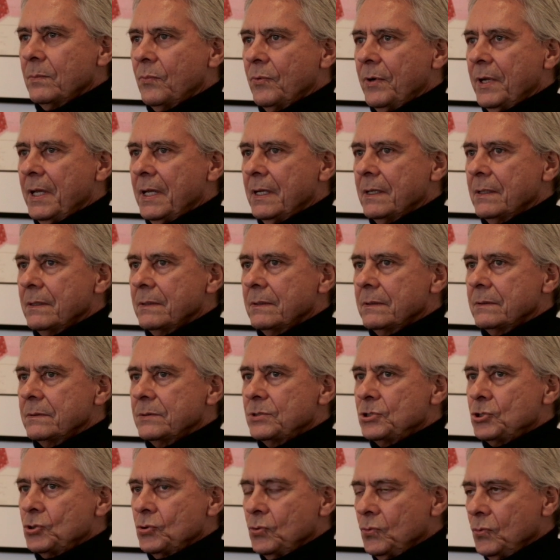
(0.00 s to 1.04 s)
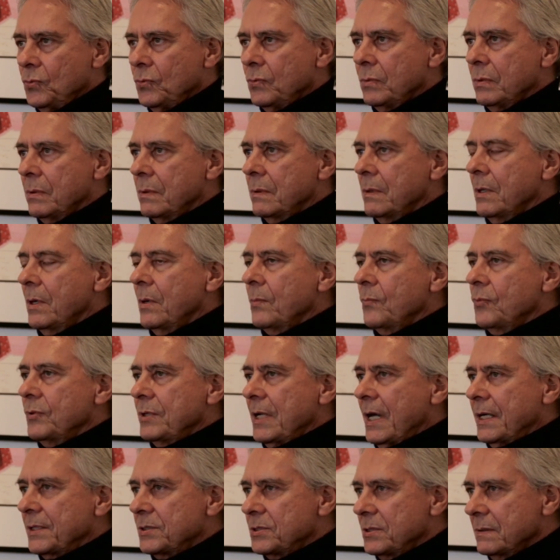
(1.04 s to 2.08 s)
bring two
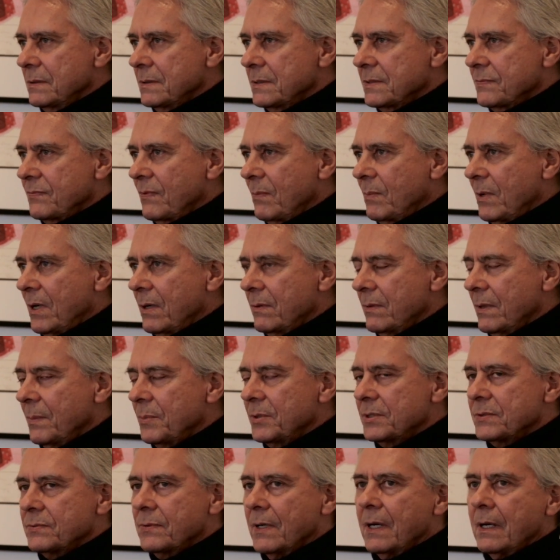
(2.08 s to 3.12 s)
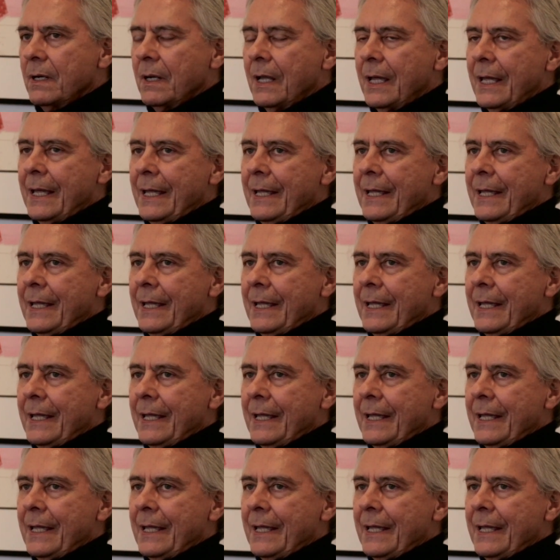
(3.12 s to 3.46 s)
productions from our repertoire.